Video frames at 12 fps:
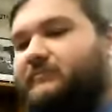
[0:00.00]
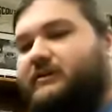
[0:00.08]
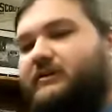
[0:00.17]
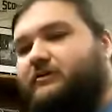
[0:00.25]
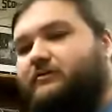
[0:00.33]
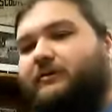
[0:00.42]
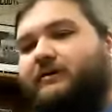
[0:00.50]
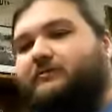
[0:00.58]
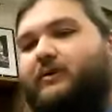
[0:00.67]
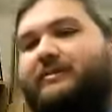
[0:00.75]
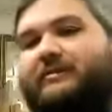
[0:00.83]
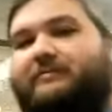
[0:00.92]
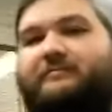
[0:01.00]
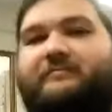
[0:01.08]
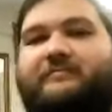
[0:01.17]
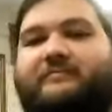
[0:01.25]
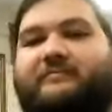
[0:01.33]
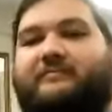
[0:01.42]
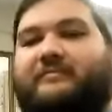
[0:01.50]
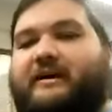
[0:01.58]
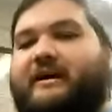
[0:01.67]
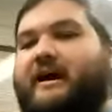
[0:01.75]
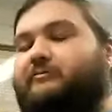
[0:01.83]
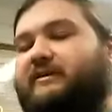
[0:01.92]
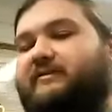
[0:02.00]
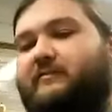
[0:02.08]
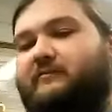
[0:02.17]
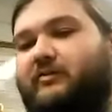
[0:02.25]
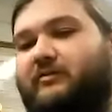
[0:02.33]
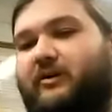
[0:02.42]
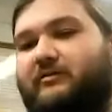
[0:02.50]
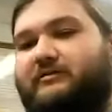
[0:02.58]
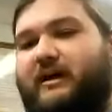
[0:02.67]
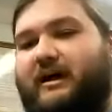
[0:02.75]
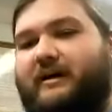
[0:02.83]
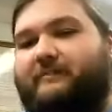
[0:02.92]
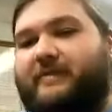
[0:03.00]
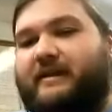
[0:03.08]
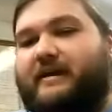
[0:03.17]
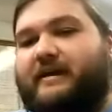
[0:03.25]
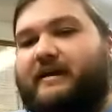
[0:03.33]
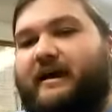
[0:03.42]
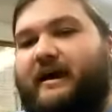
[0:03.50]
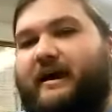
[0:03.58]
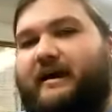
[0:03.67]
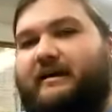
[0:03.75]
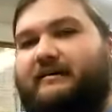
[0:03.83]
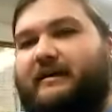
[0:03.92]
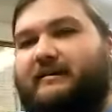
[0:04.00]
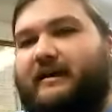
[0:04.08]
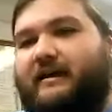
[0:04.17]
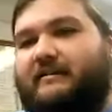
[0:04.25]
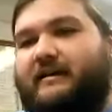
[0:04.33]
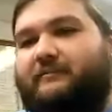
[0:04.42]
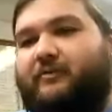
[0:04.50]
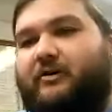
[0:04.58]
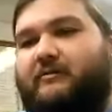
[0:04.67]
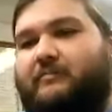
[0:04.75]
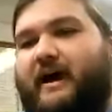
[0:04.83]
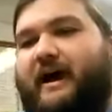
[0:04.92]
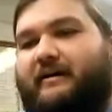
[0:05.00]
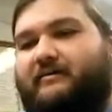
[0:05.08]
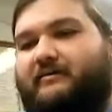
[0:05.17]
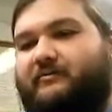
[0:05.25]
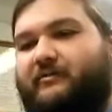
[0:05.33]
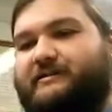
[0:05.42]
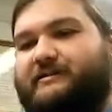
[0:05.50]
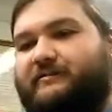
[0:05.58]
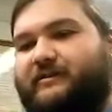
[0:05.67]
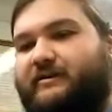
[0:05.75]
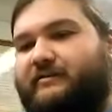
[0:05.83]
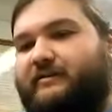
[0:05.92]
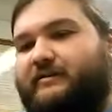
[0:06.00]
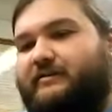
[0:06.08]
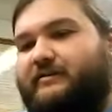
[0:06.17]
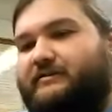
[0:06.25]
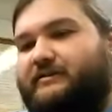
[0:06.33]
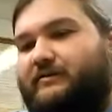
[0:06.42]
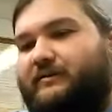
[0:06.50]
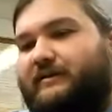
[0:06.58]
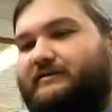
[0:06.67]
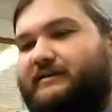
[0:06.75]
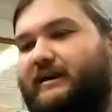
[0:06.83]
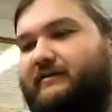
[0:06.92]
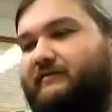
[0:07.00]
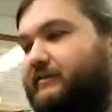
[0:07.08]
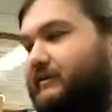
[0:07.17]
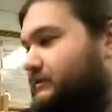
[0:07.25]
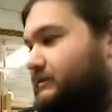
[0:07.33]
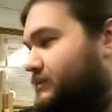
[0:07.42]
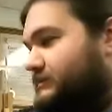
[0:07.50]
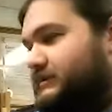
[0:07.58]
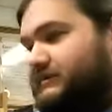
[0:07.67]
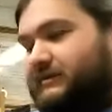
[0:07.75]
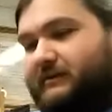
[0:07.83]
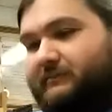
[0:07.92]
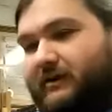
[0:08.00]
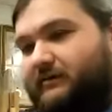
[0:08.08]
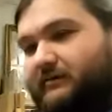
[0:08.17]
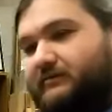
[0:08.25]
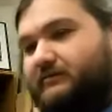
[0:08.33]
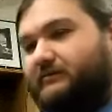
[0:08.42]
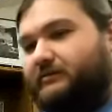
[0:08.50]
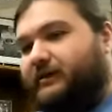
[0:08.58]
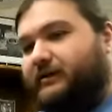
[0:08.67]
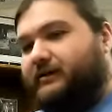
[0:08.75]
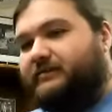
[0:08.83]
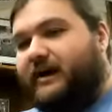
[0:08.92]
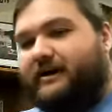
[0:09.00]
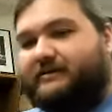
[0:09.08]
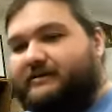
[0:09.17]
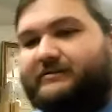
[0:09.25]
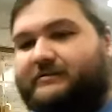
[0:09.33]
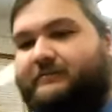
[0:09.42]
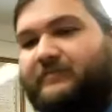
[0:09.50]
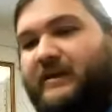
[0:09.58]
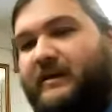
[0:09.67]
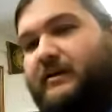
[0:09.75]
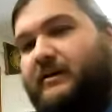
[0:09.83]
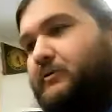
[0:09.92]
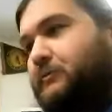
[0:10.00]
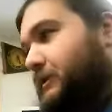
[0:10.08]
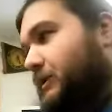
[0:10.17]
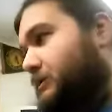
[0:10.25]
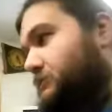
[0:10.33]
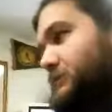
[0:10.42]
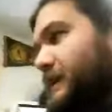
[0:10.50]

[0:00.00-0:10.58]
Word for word: you know when they got rid of them for a long time, and then they they brought them back recently. So that's a very interesting thing about the Lions. We also